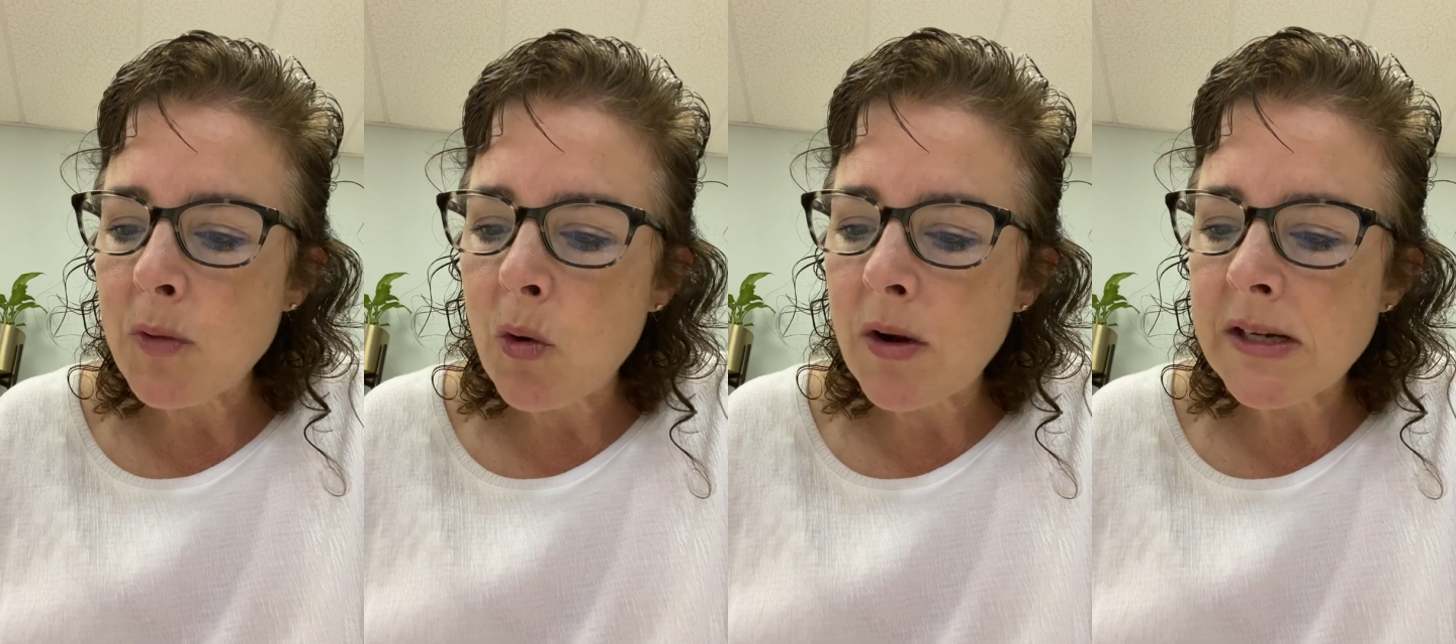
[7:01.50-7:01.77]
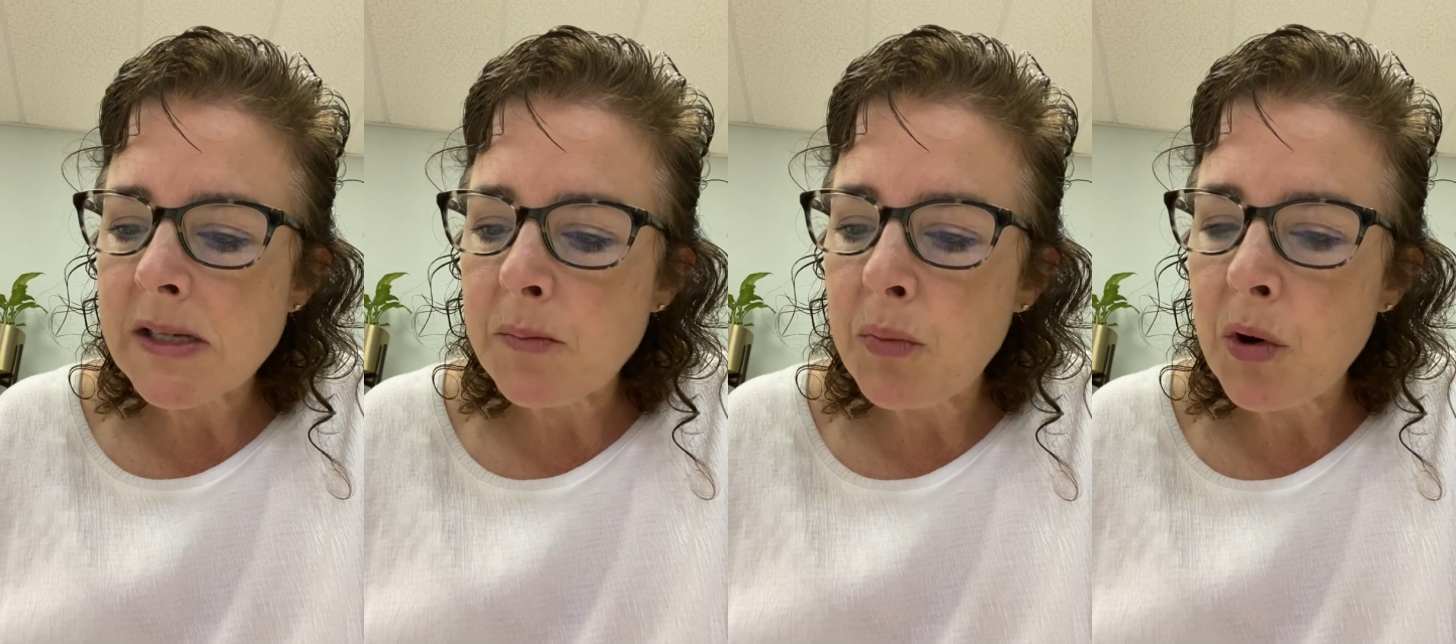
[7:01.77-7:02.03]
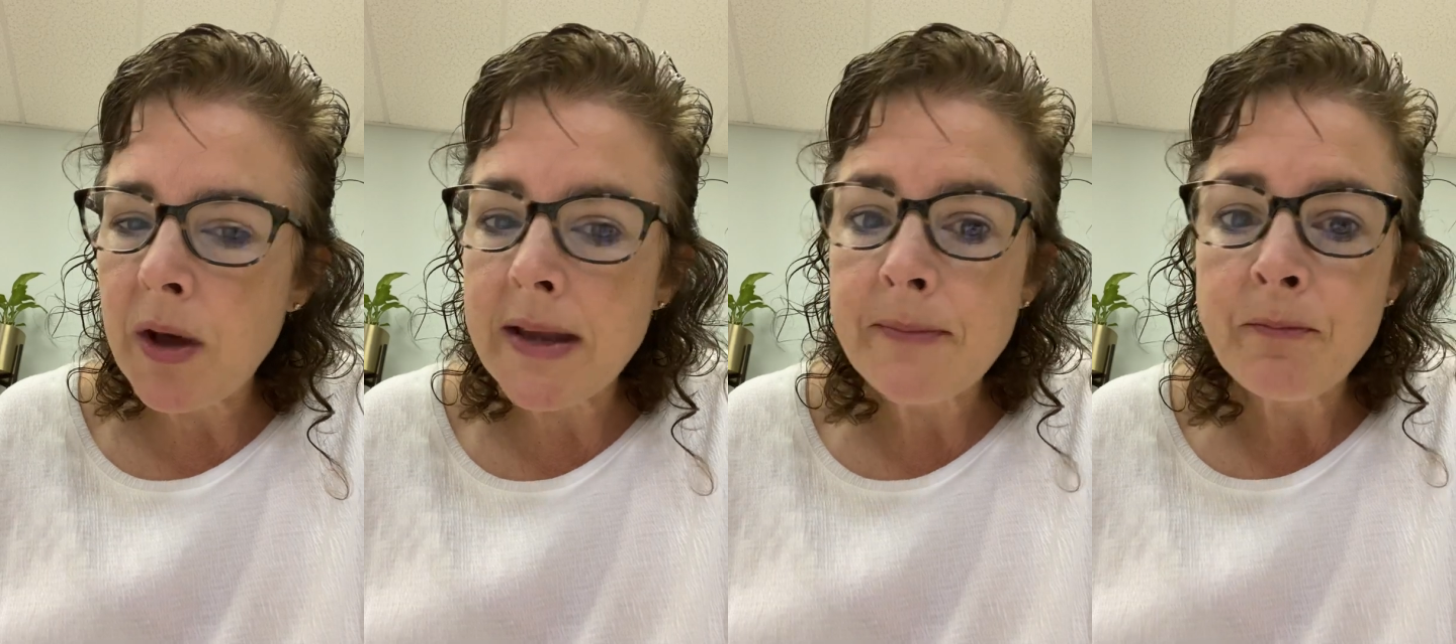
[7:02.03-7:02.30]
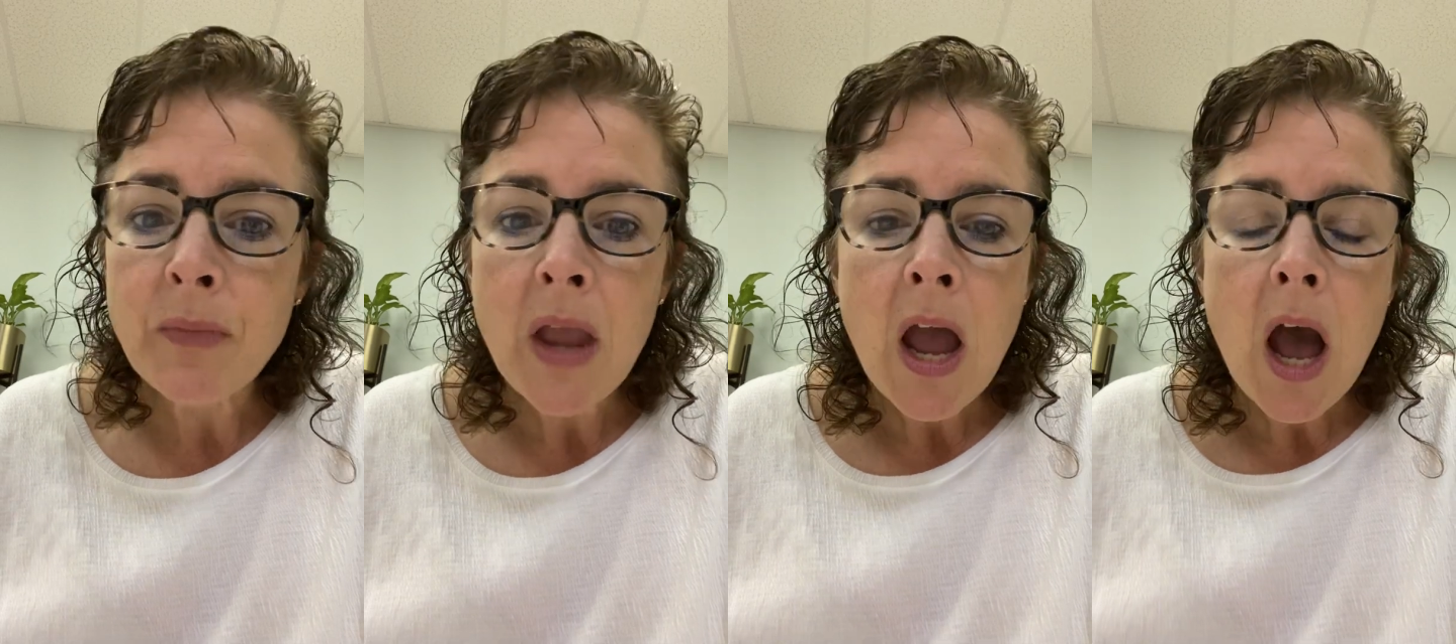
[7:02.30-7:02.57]
going to put
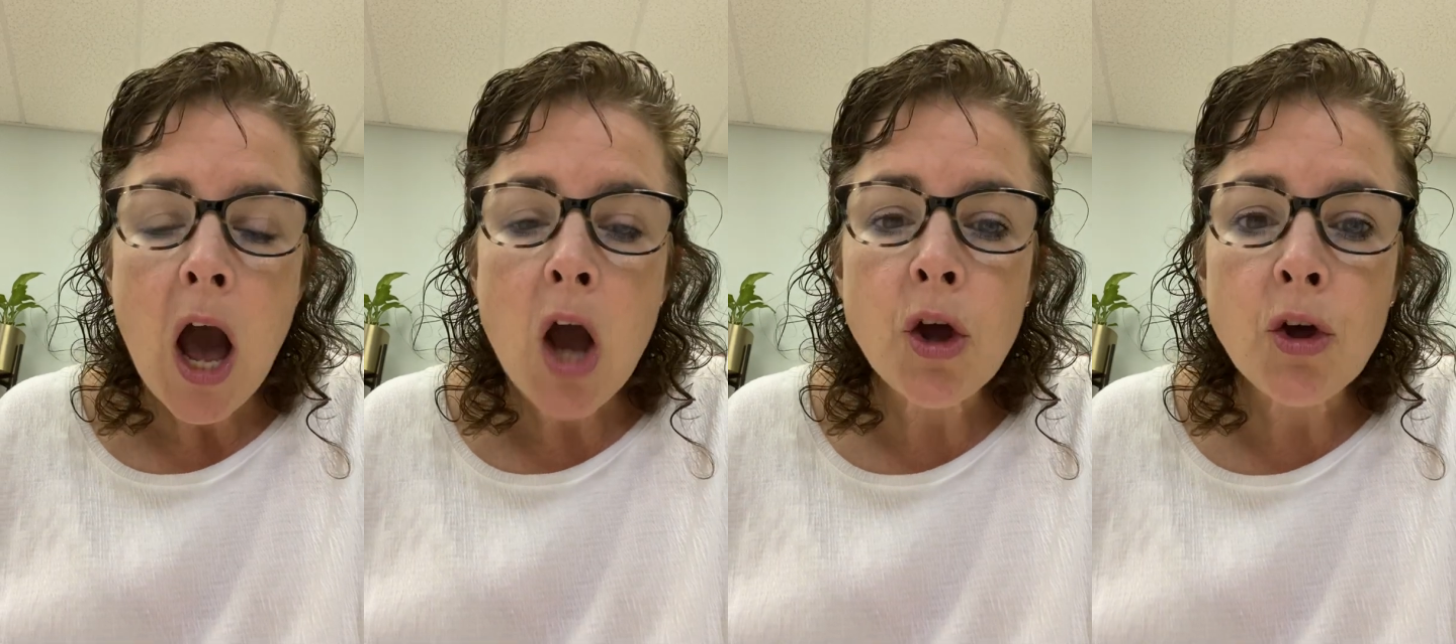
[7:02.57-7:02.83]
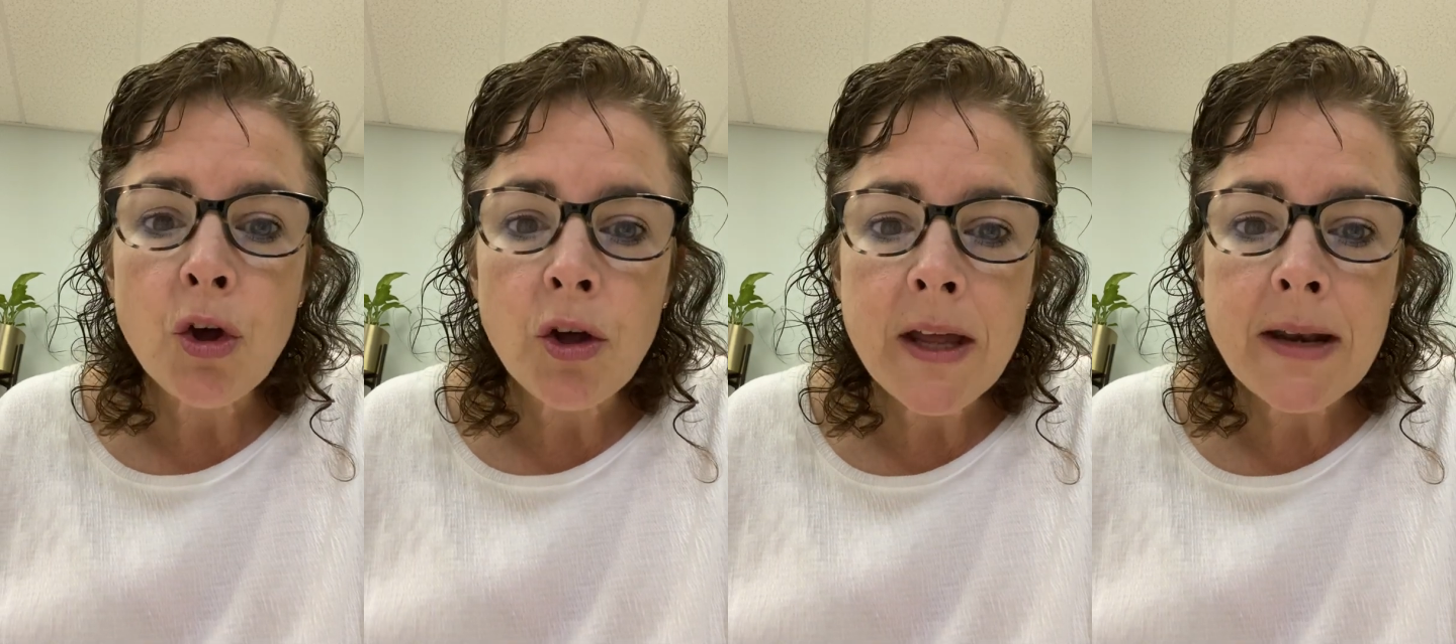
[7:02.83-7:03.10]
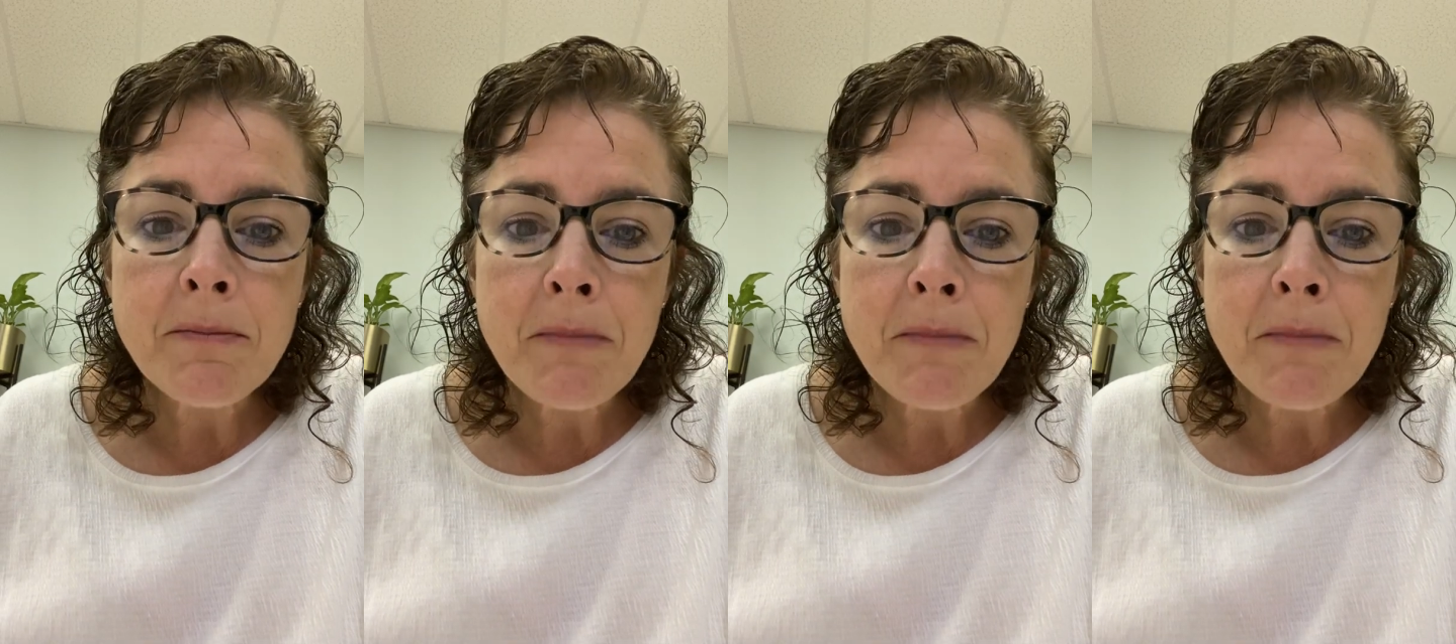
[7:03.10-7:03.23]
a good